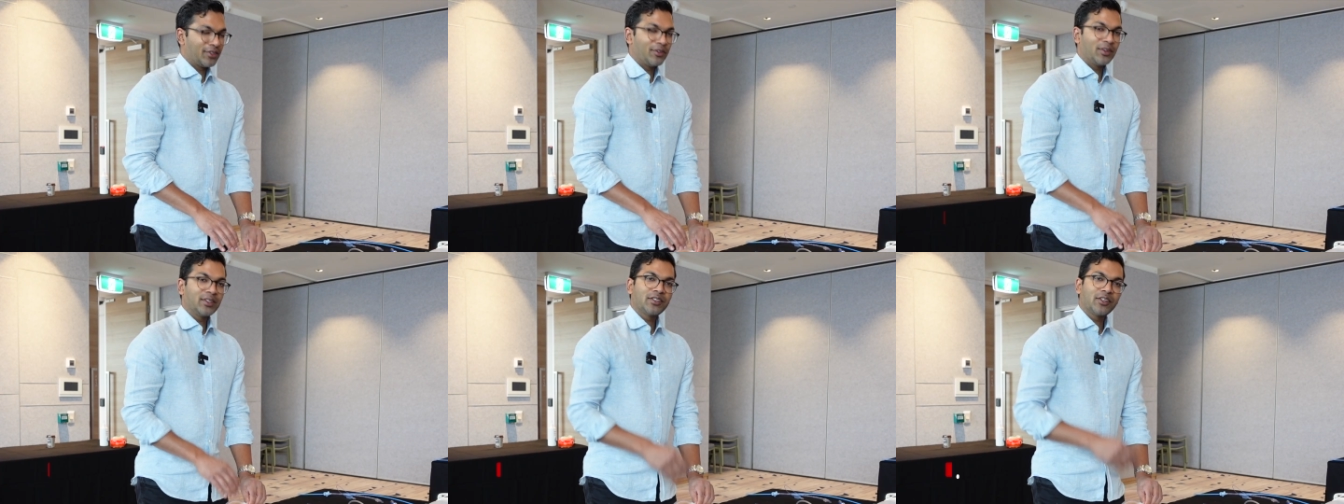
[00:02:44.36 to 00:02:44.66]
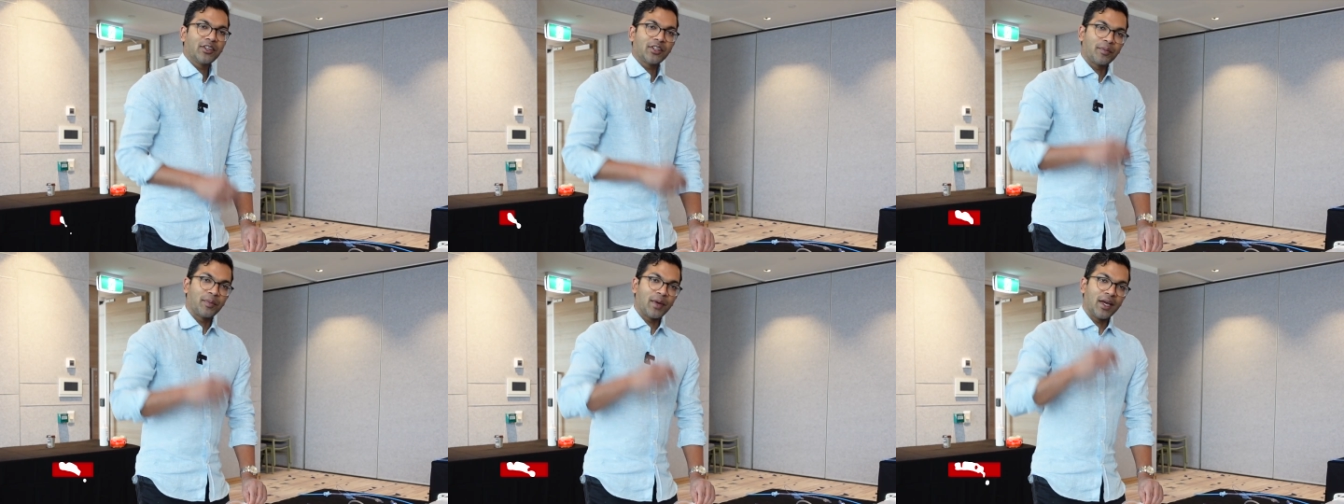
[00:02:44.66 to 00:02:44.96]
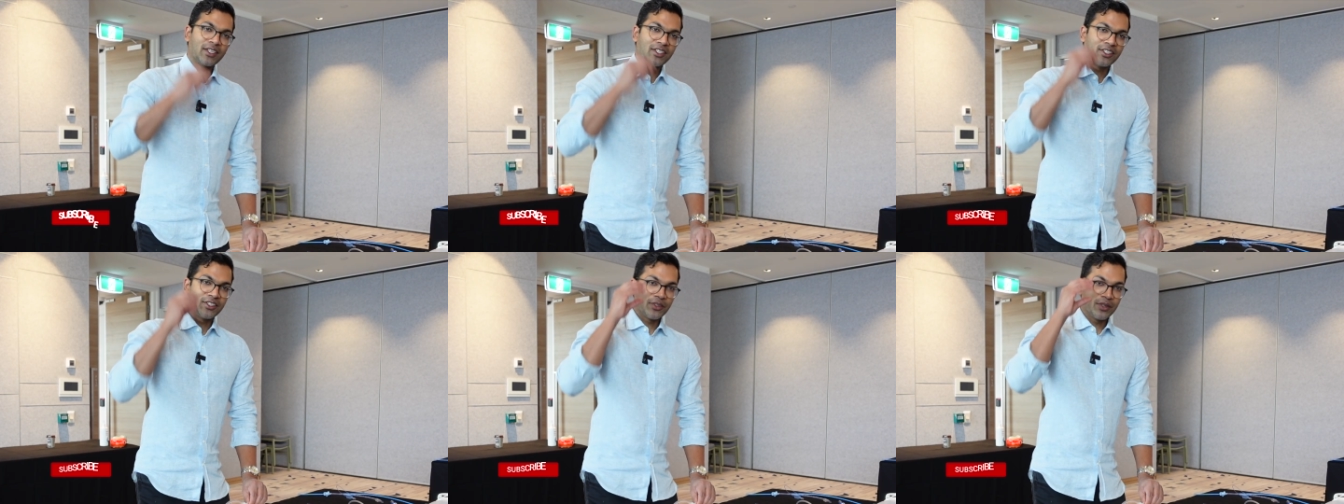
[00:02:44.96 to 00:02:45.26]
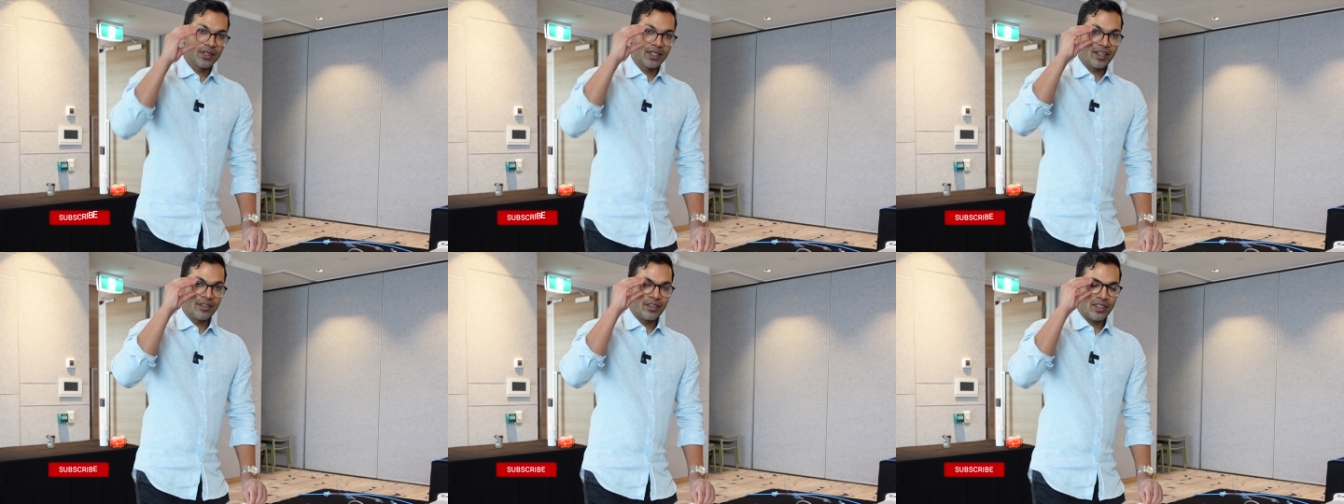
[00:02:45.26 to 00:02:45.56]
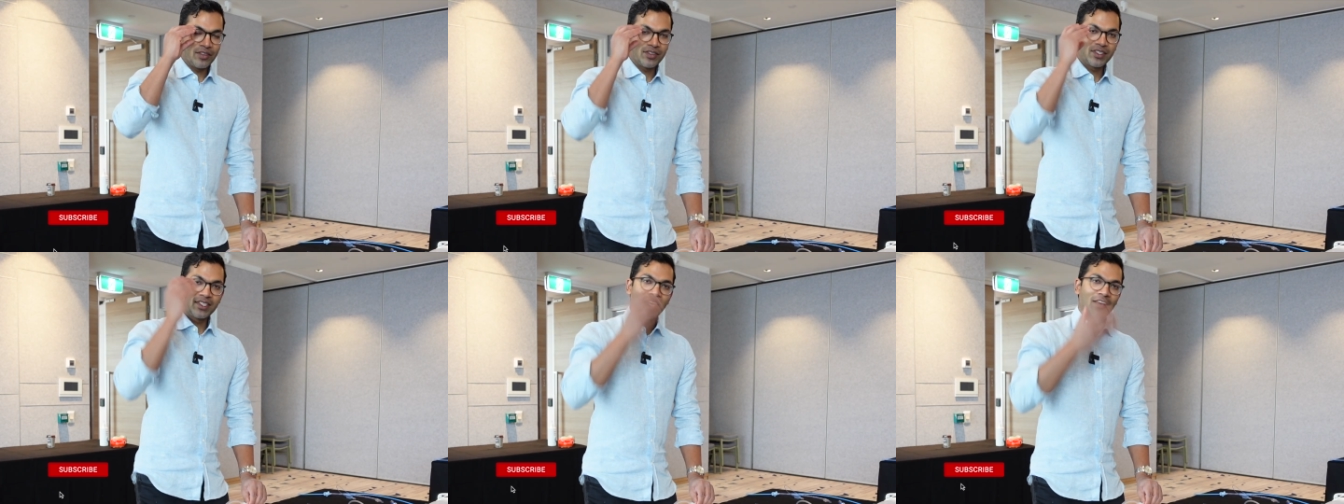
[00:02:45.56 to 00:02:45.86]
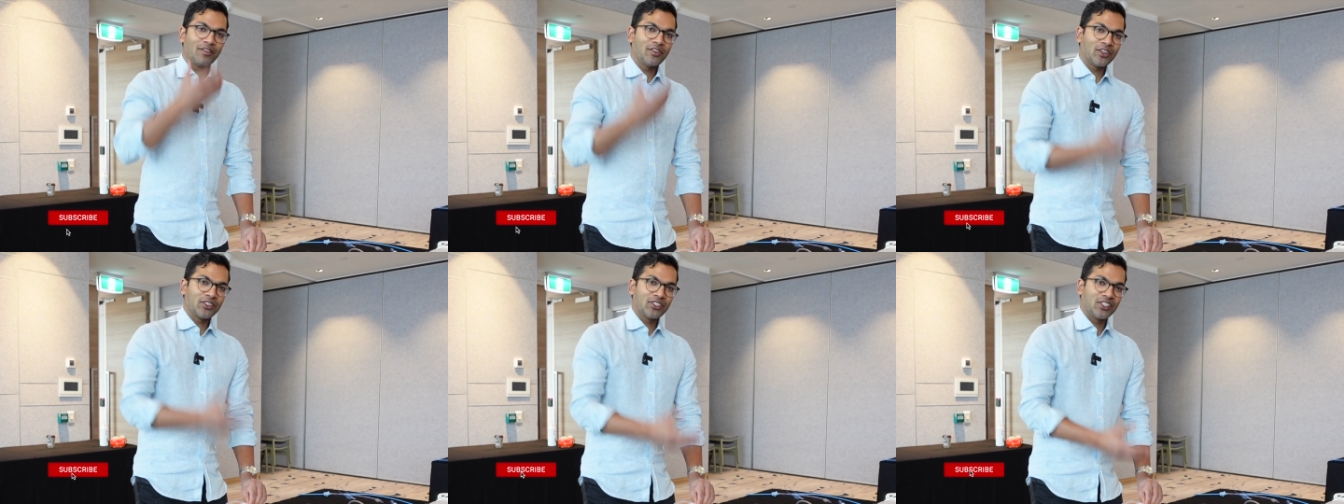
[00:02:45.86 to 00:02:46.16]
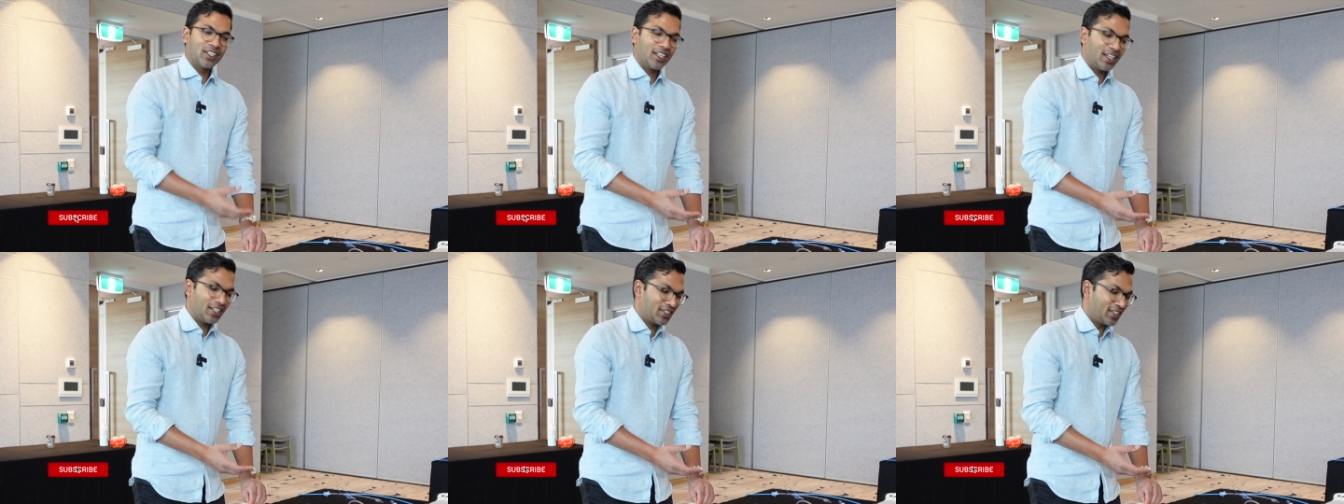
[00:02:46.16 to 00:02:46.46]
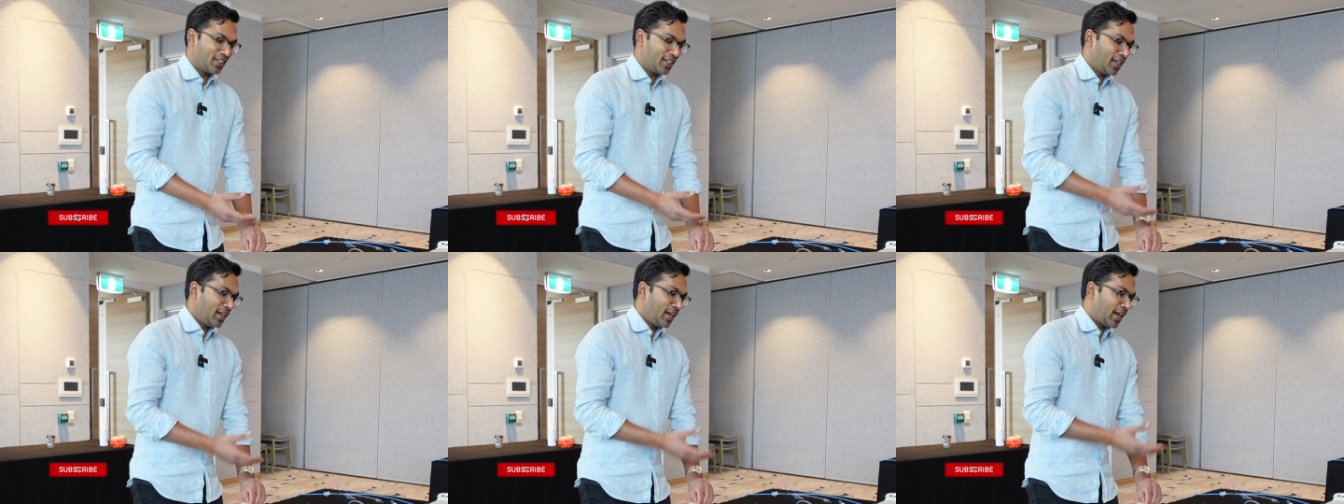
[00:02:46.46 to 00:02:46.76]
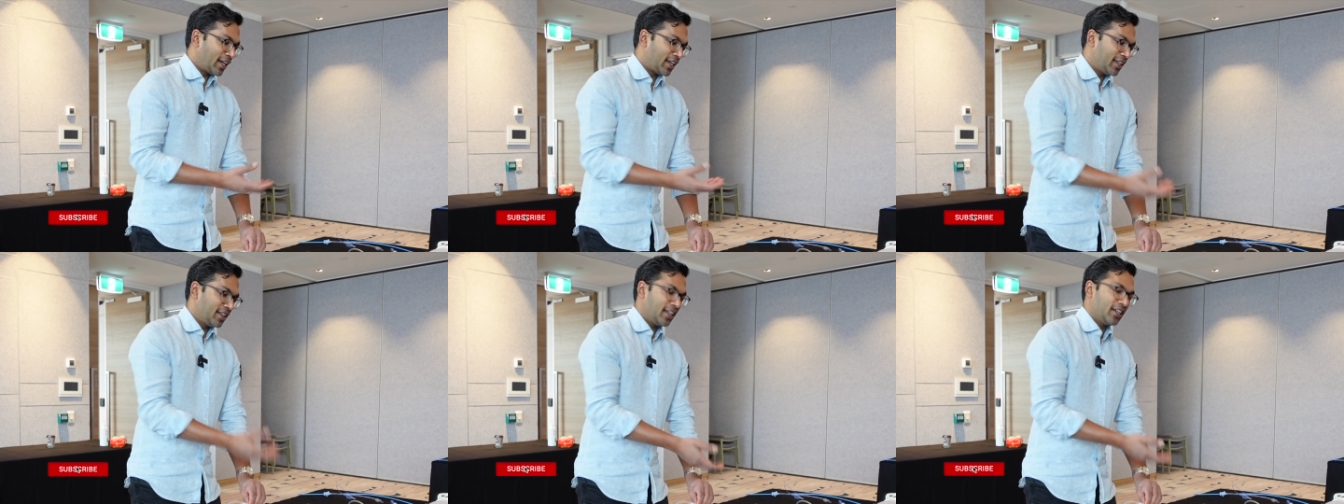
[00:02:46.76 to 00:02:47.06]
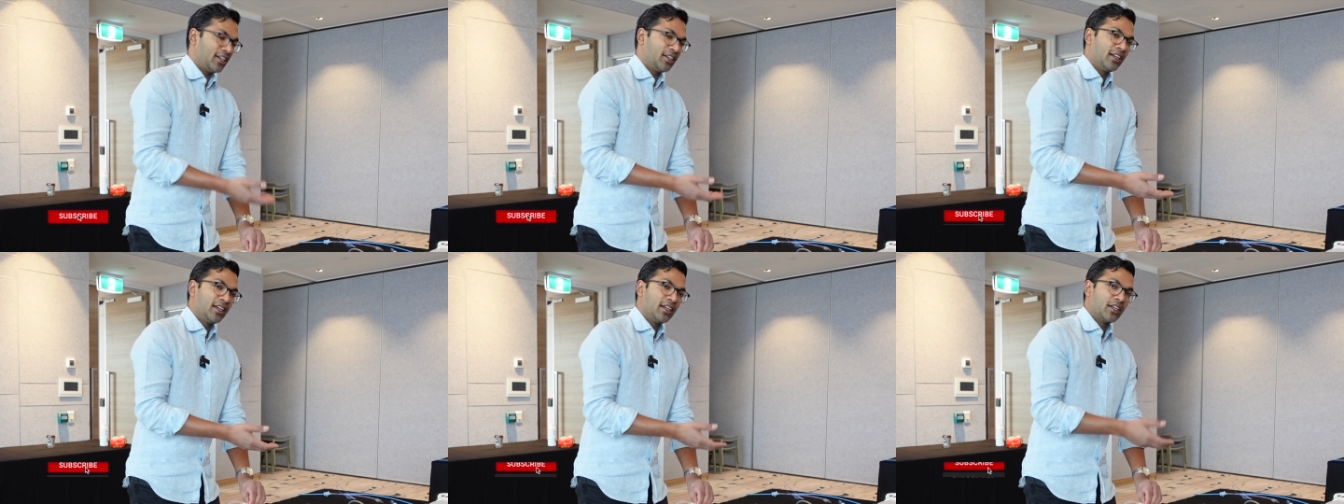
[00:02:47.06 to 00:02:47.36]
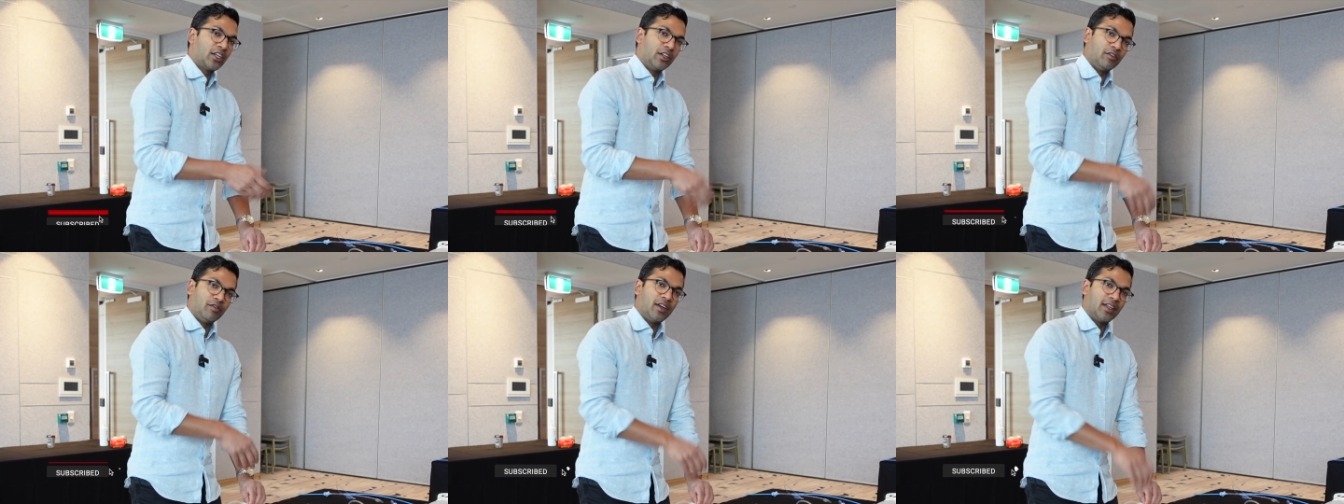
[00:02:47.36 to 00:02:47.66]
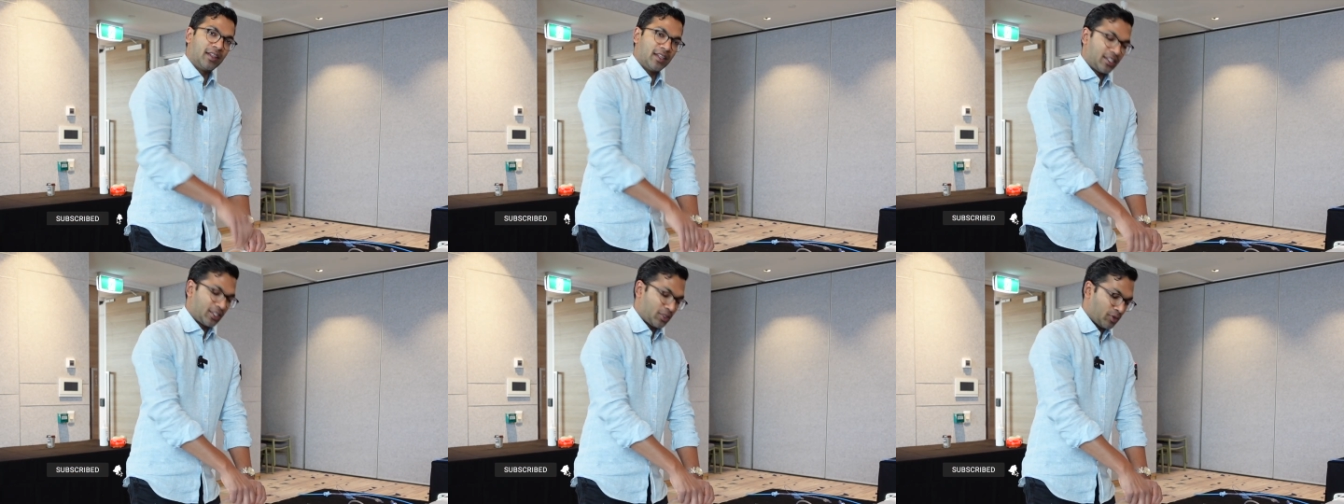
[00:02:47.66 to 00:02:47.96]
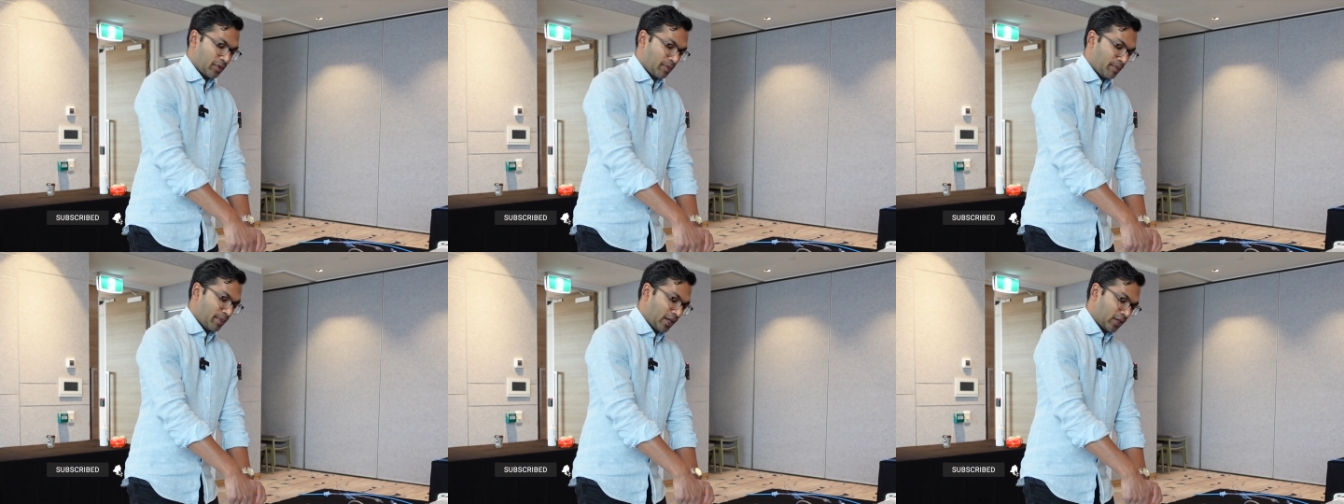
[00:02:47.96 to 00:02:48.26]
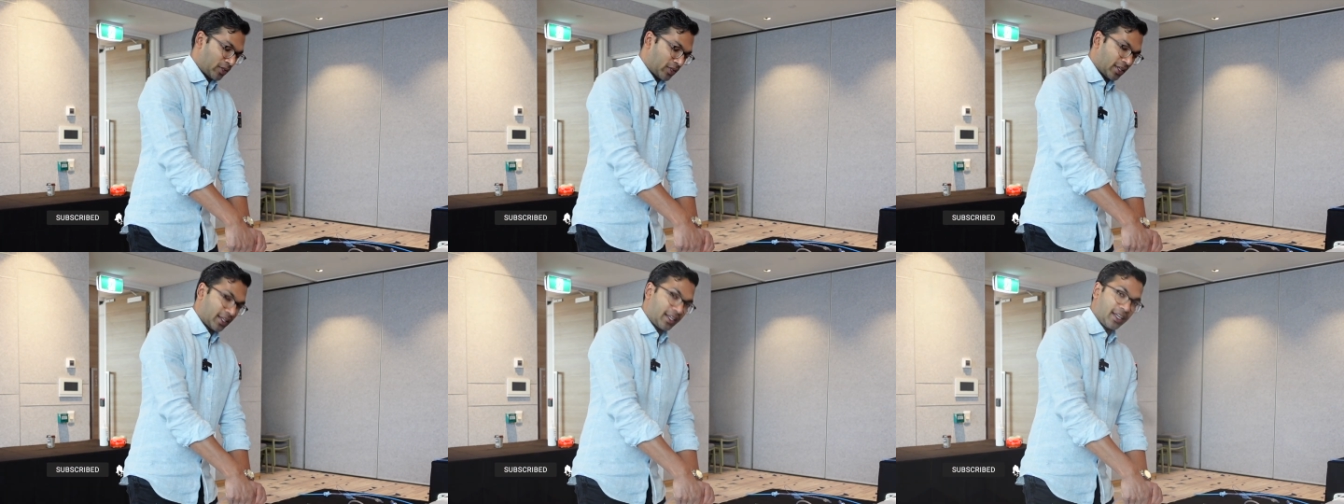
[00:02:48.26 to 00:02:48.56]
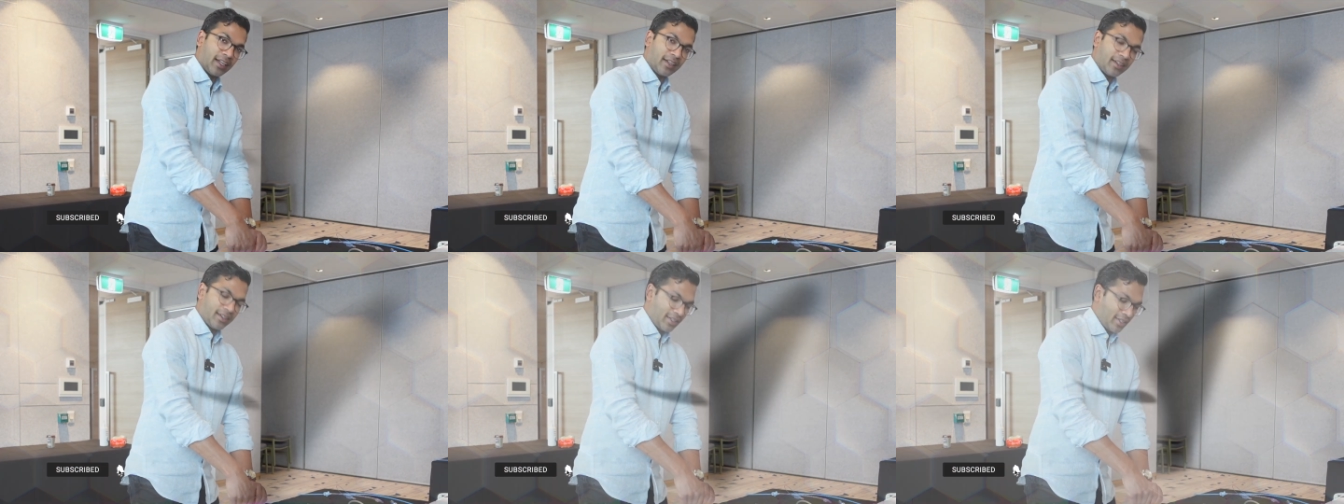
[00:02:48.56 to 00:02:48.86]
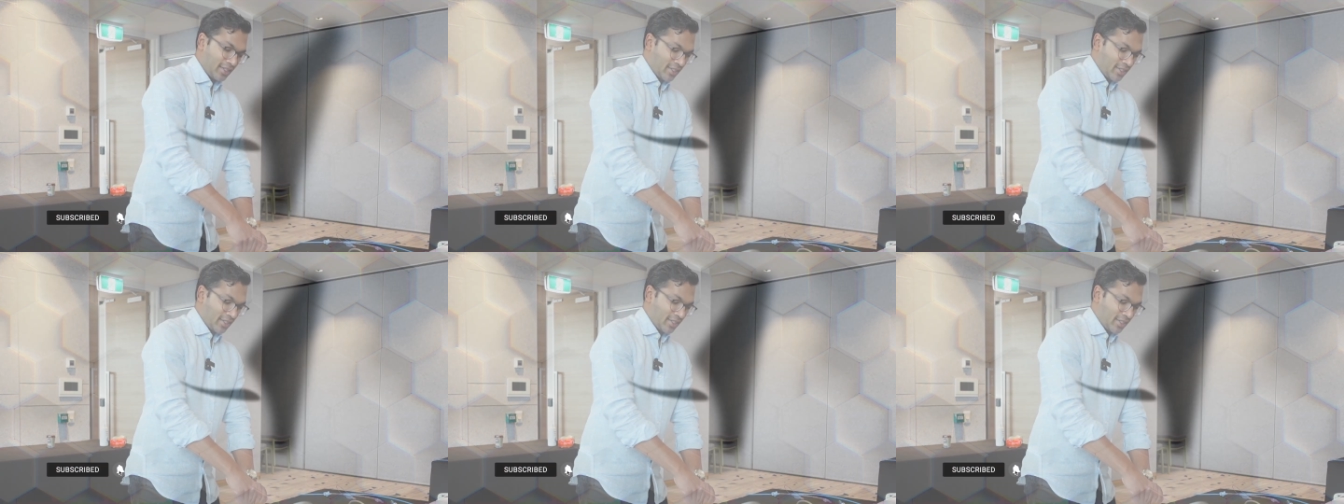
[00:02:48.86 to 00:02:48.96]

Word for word: So once I've got the patient to a level of safe oxygenation, I can then convert this to a Melker kit.